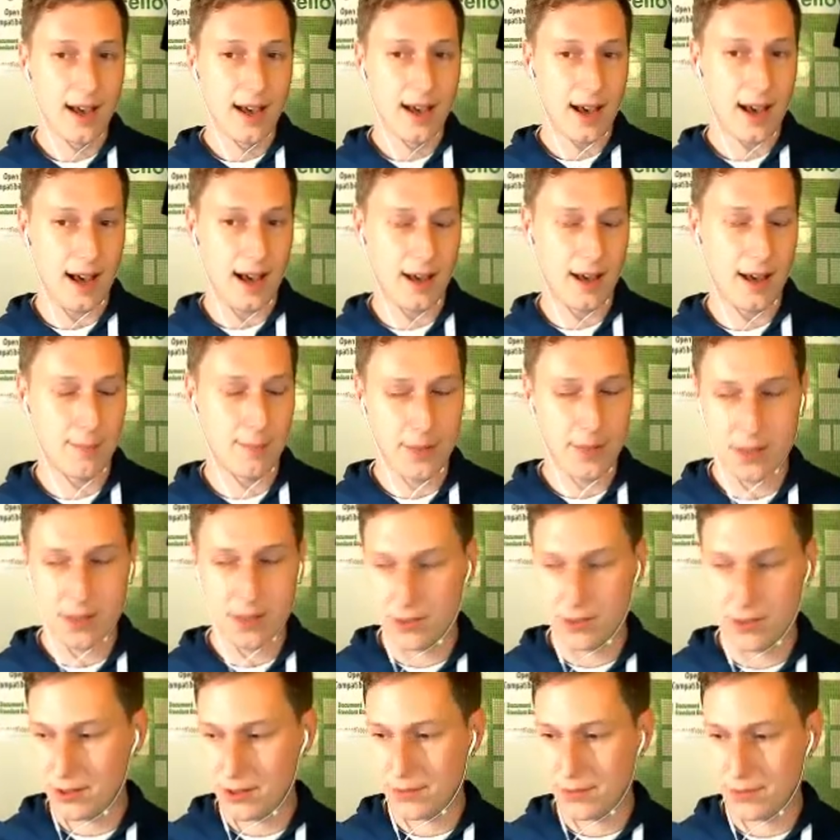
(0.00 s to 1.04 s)
Because
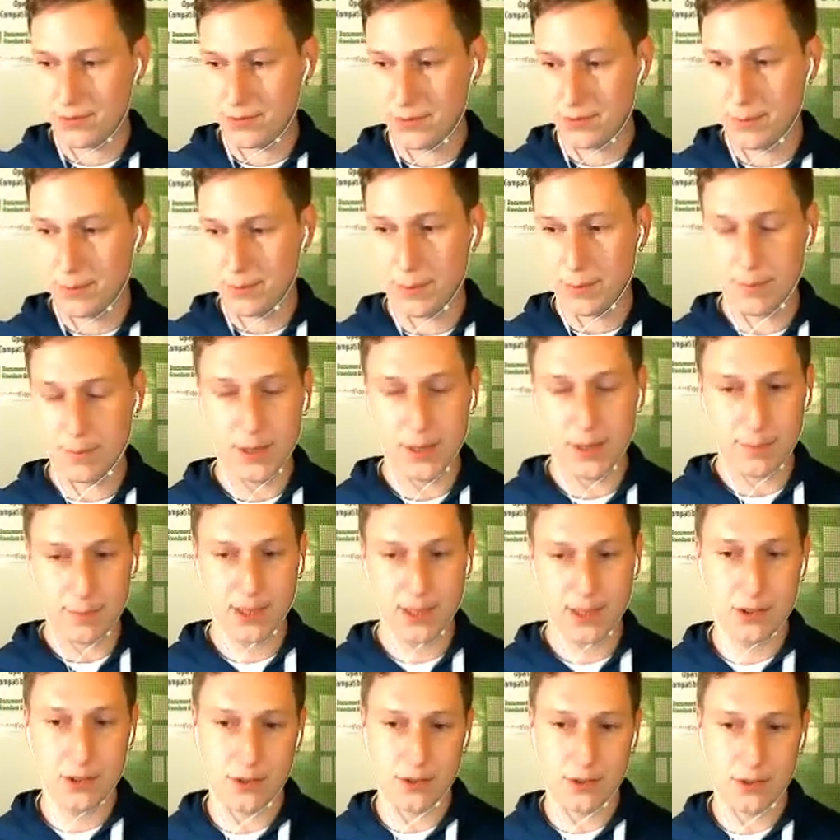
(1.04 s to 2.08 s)
of
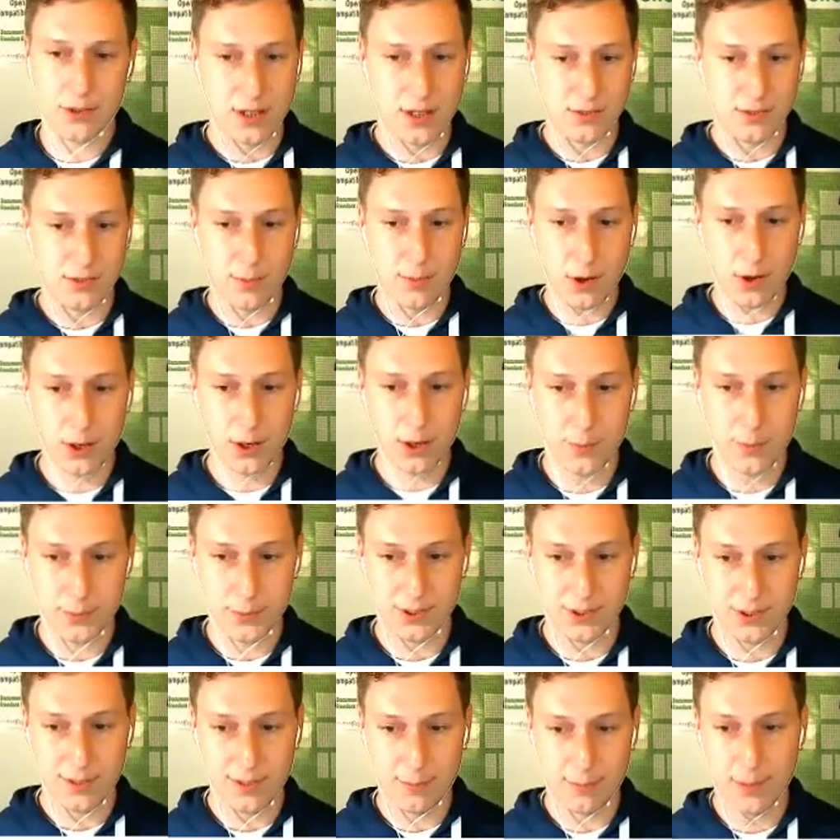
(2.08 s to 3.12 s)
these mockups and
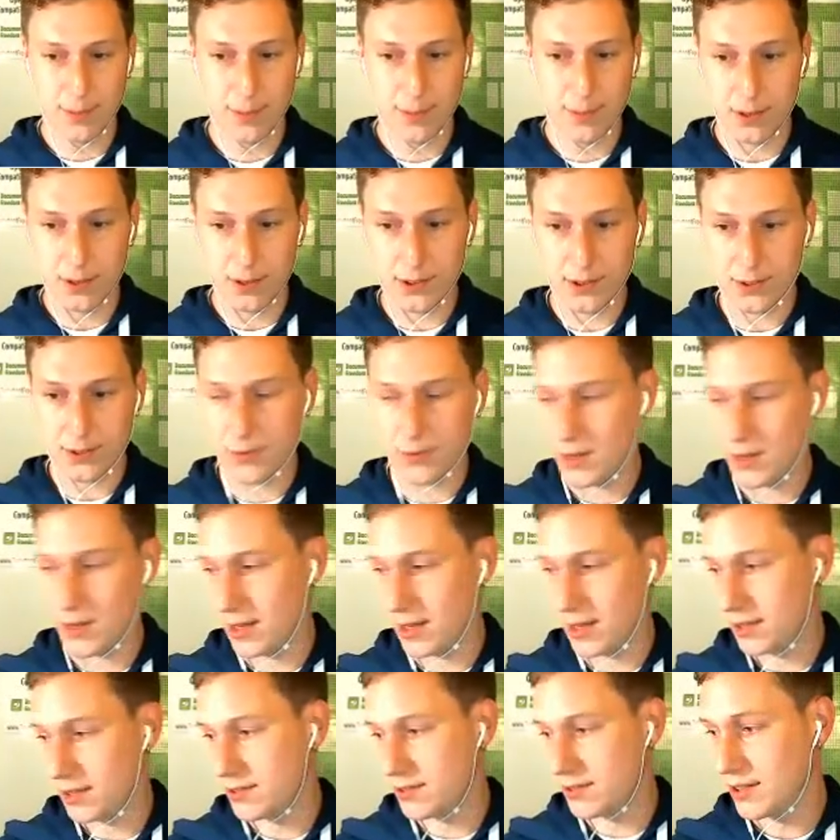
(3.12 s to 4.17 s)
because of
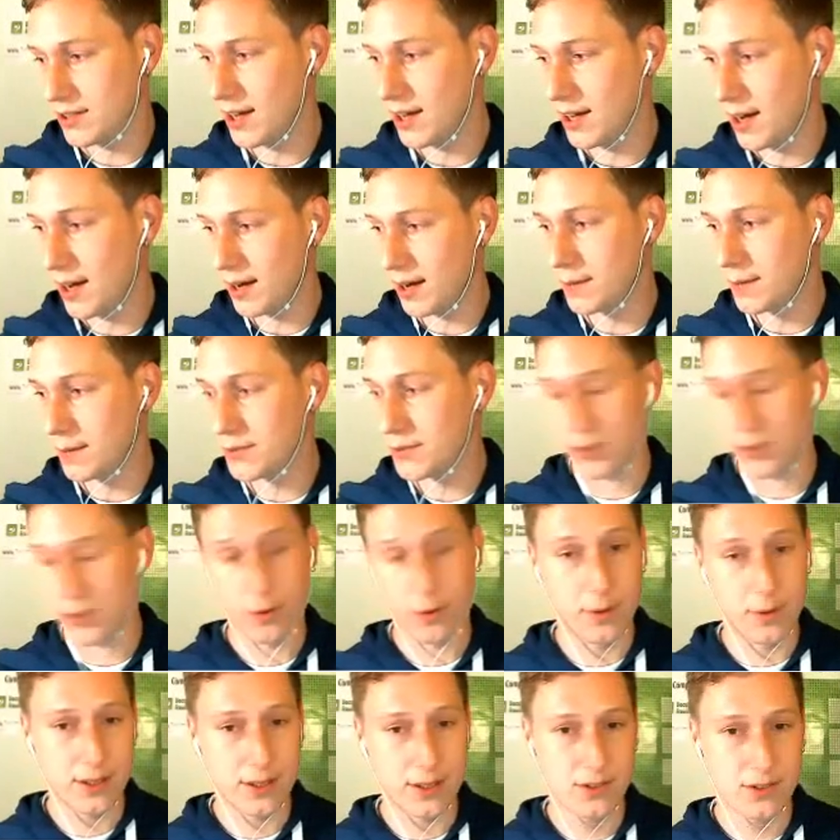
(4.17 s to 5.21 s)
these
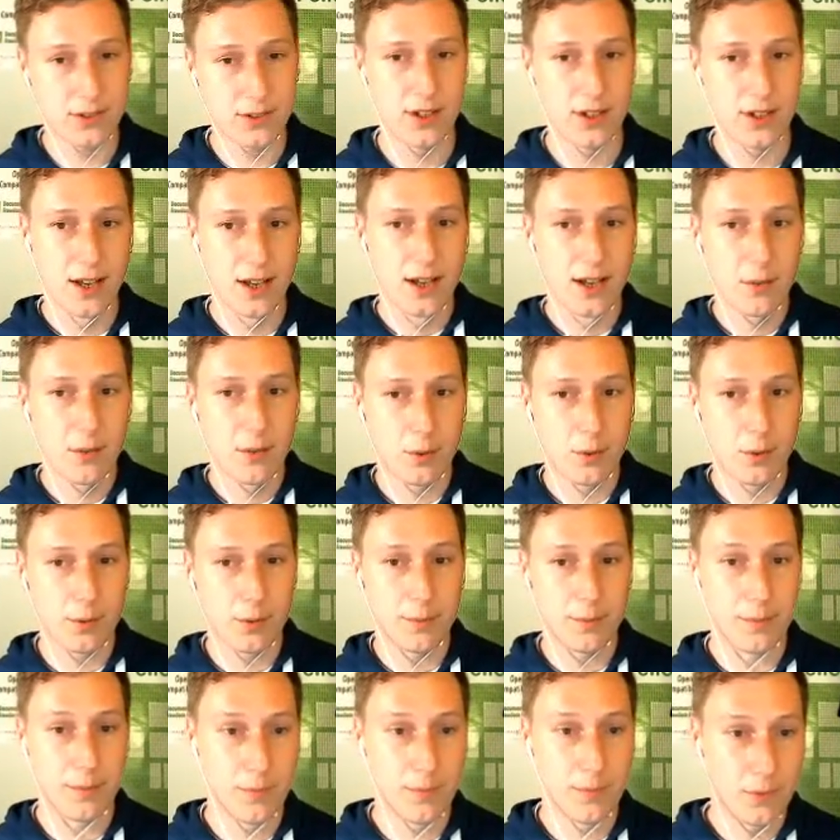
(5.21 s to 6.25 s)
drawings, we were
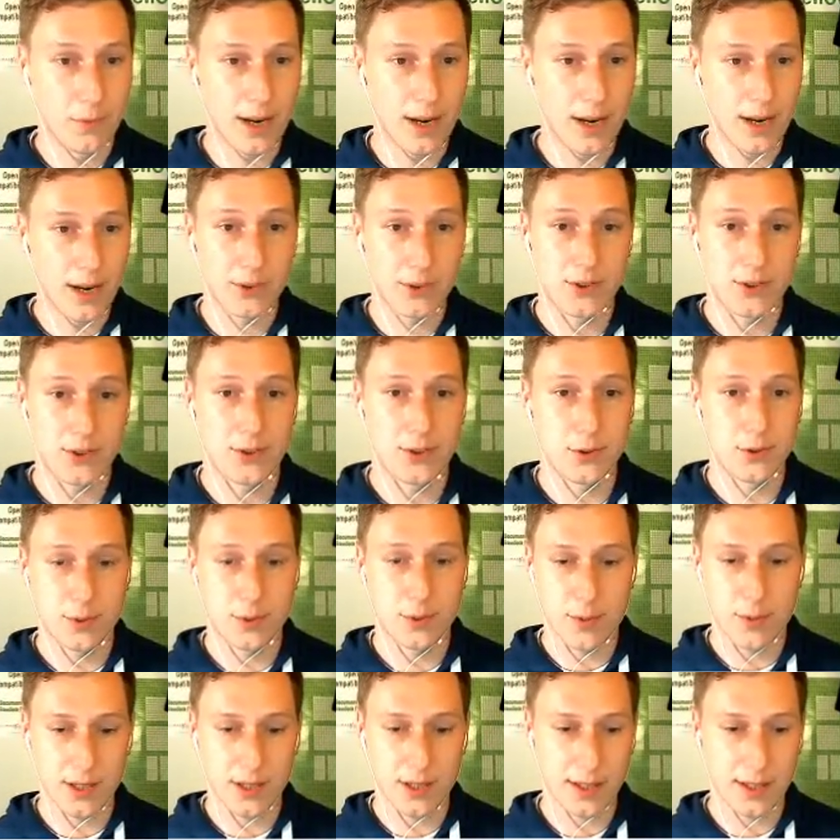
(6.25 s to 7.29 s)
able to do something
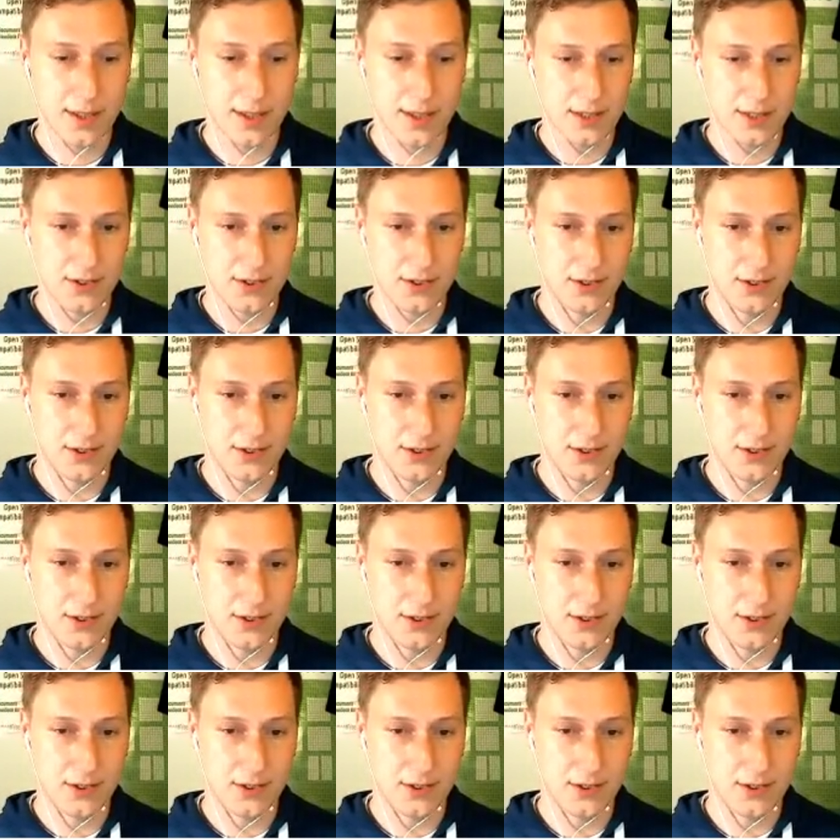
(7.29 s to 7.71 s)
like this.